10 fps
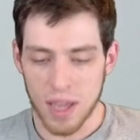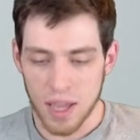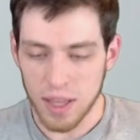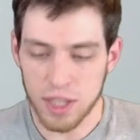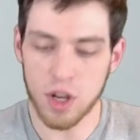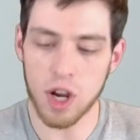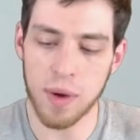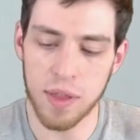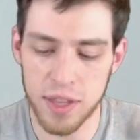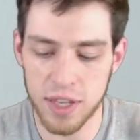Let's talk
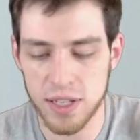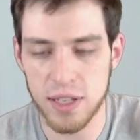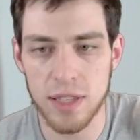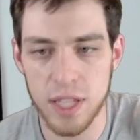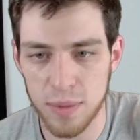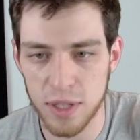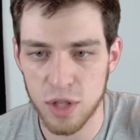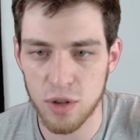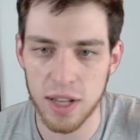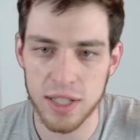about this
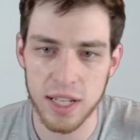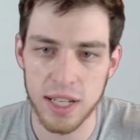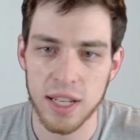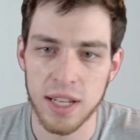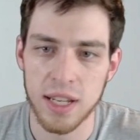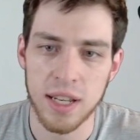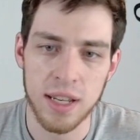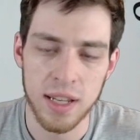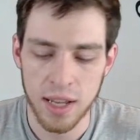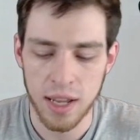monstrosity.
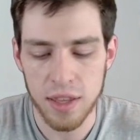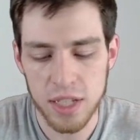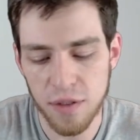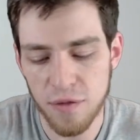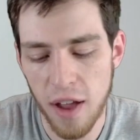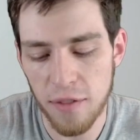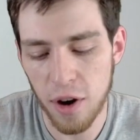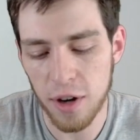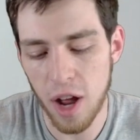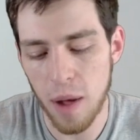This is a
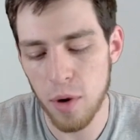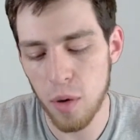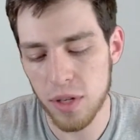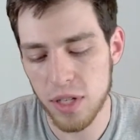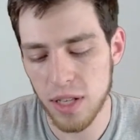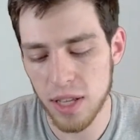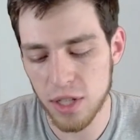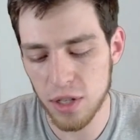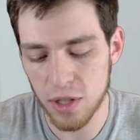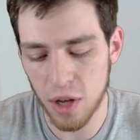5-card combo with
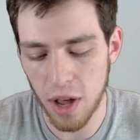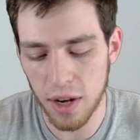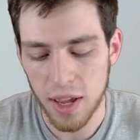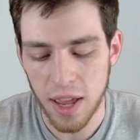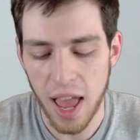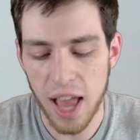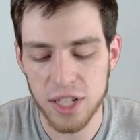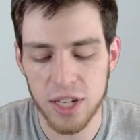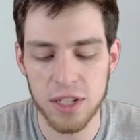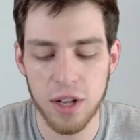Celestial Dawn,
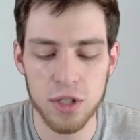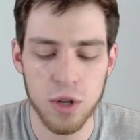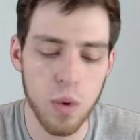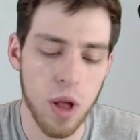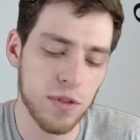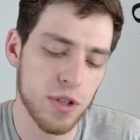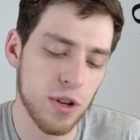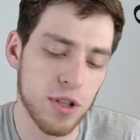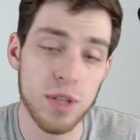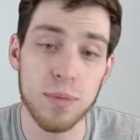Ashnod's Altar, Wall of
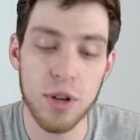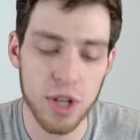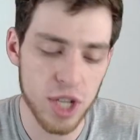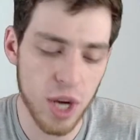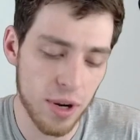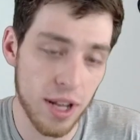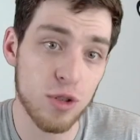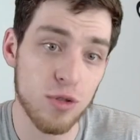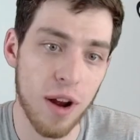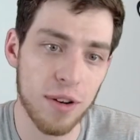Resurgence, Emiria Shepherd, and
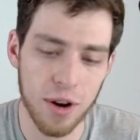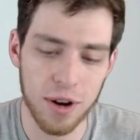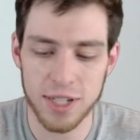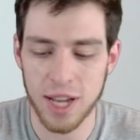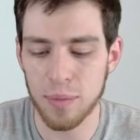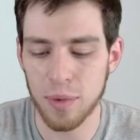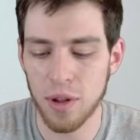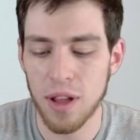Drownyard Temple.